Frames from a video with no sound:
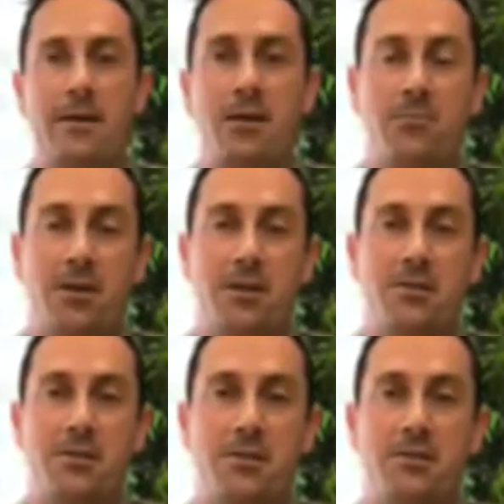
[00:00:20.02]

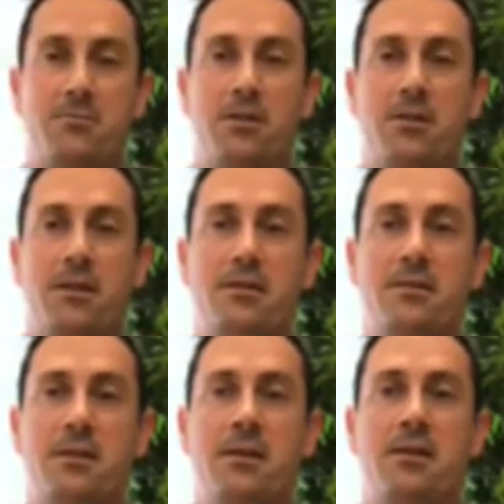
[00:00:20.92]
complication, as well as
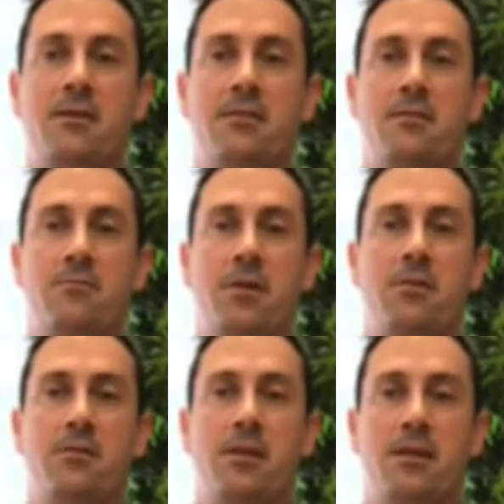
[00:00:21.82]

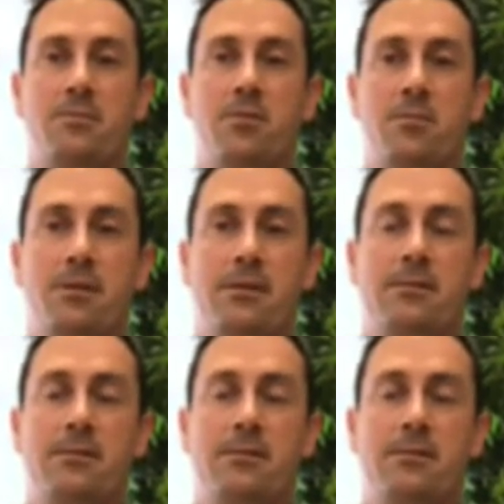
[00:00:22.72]
whether or not it's permanent.